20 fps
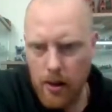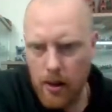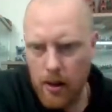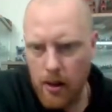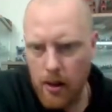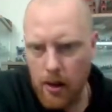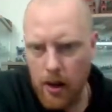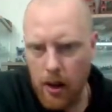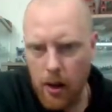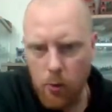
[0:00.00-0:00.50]

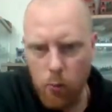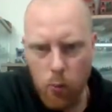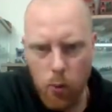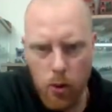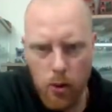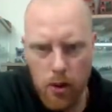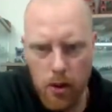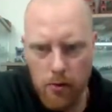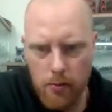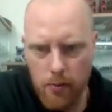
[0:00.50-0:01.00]
I
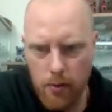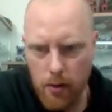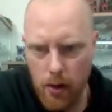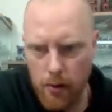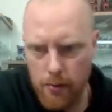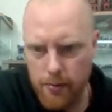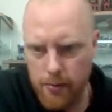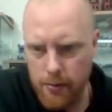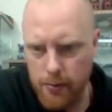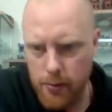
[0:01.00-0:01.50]
would have
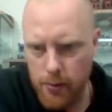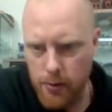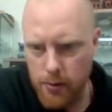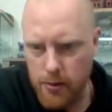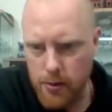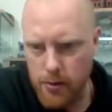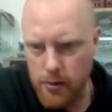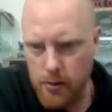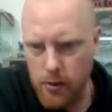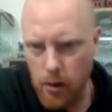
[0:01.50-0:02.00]
loved for
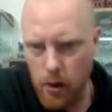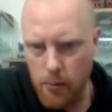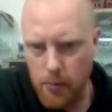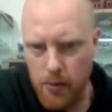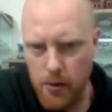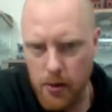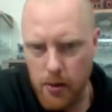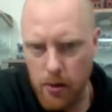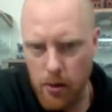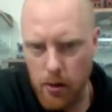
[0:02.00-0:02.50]
the sculpting